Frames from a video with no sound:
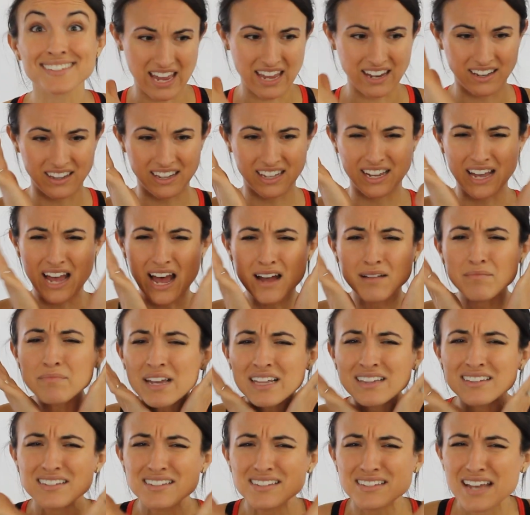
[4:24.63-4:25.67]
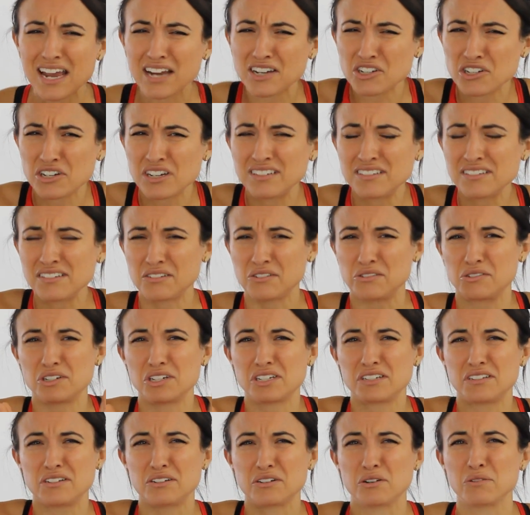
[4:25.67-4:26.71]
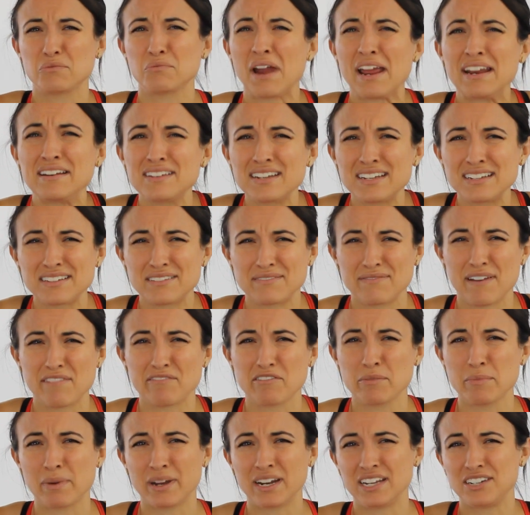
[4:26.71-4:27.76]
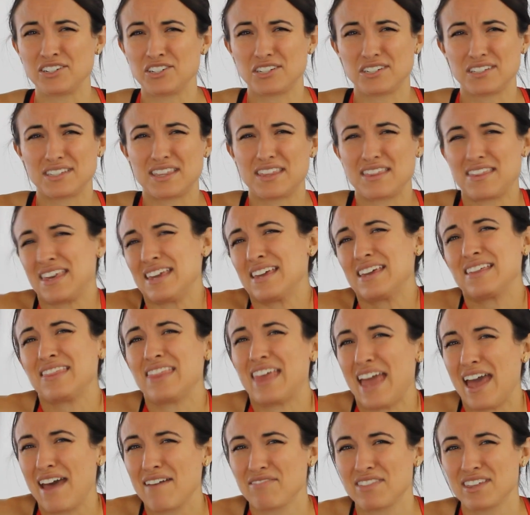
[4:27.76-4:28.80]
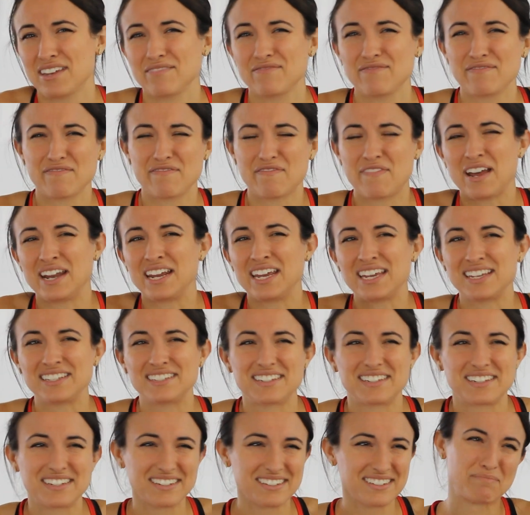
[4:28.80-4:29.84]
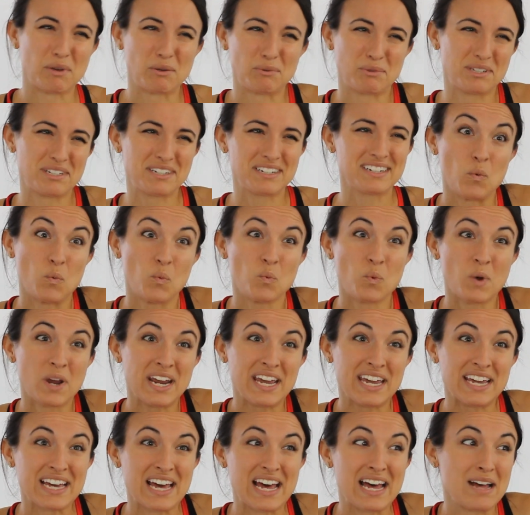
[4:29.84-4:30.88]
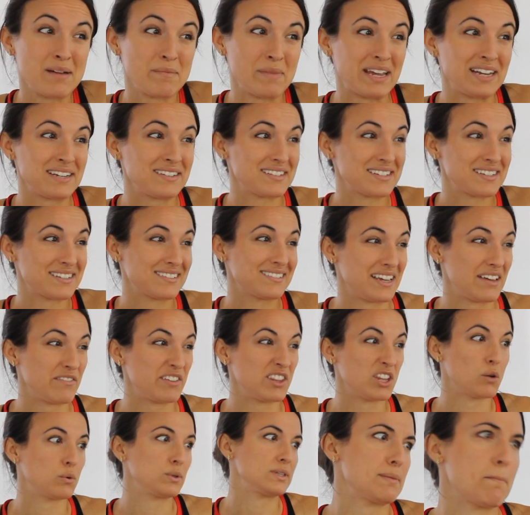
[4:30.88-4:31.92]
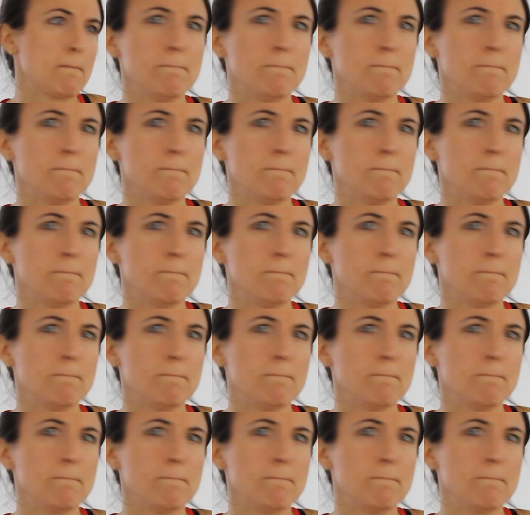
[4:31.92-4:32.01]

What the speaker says: And the comment sections are just horrendous of everybody just thinking they have the funniest, most witty comment, even though it's